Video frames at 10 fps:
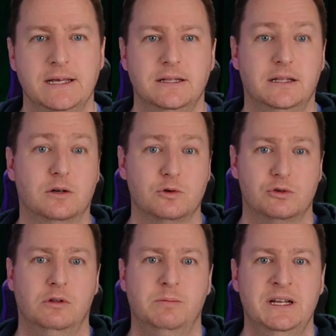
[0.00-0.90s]
The
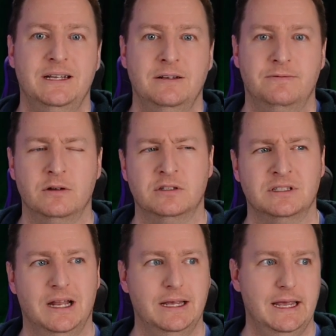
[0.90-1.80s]
control plane then
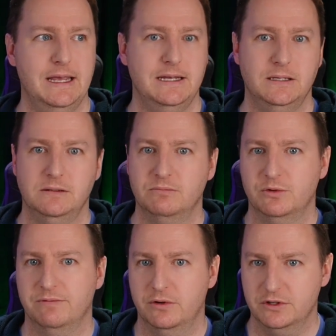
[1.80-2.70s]
functions like a
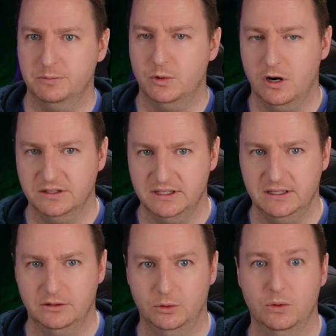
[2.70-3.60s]
reverse proxy
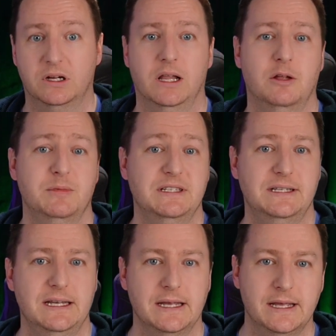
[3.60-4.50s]
to the Cloud
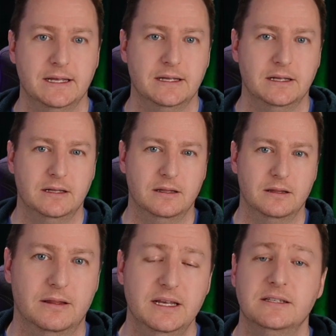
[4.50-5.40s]
PC.
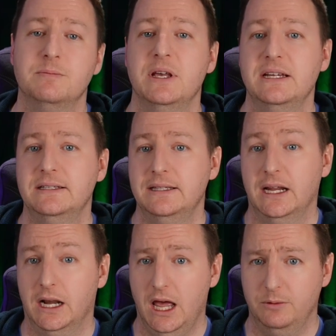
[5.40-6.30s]
This makes the
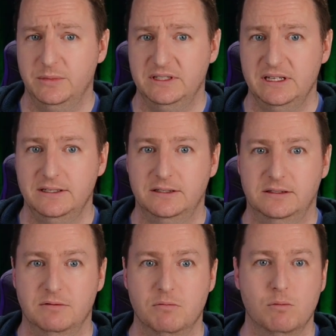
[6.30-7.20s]
Cloud
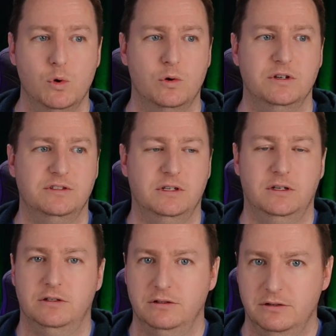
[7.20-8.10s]
PCs more
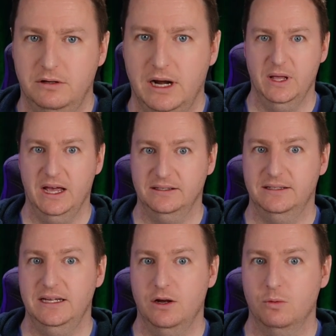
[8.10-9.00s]
secure, as
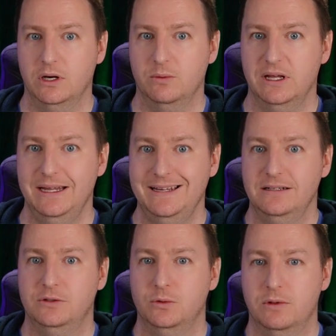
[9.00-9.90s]
the only way
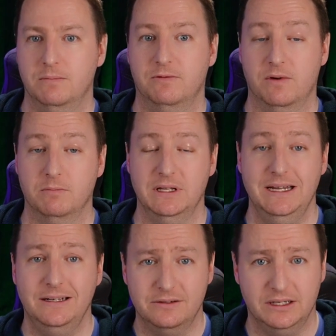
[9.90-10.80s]
into them from
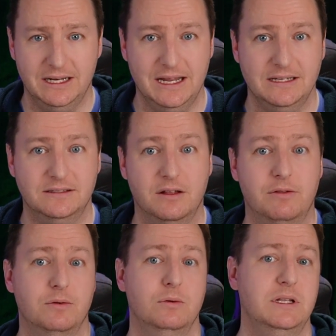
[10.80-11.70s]
the internet is
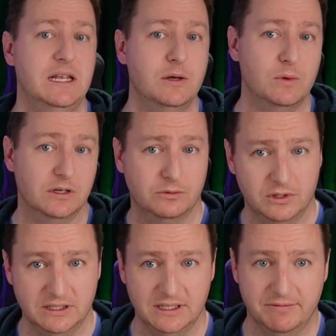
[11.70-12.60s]
through the Windows
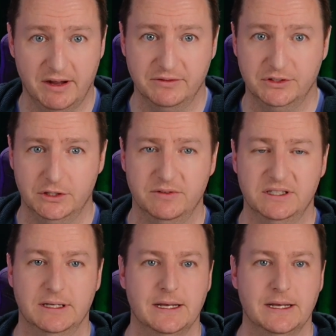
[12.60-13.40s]
365 service.